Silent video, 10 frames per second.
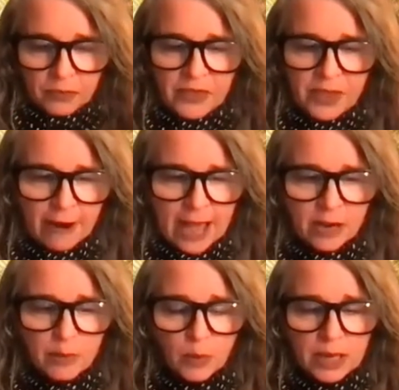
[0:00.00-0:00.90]
they're
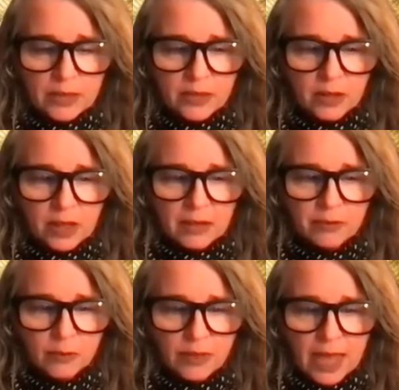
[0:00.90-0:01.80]
at a point in their
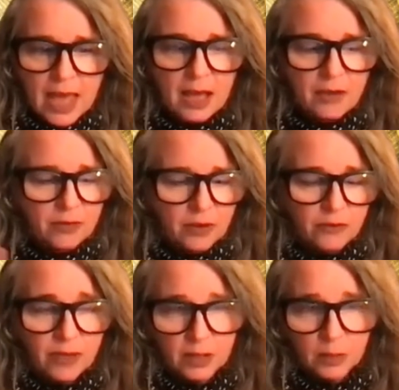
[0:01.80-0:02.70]
life where they have
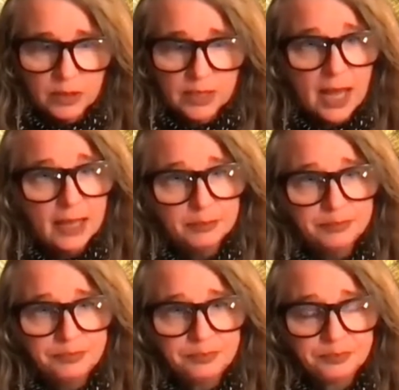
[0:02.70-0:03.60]
available
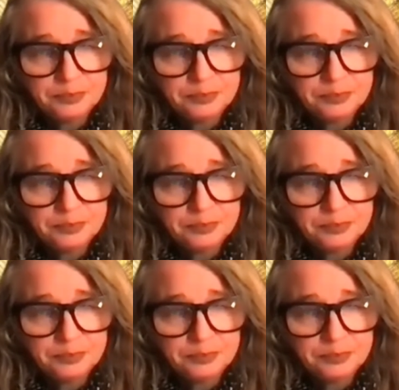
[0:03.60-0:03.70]
time.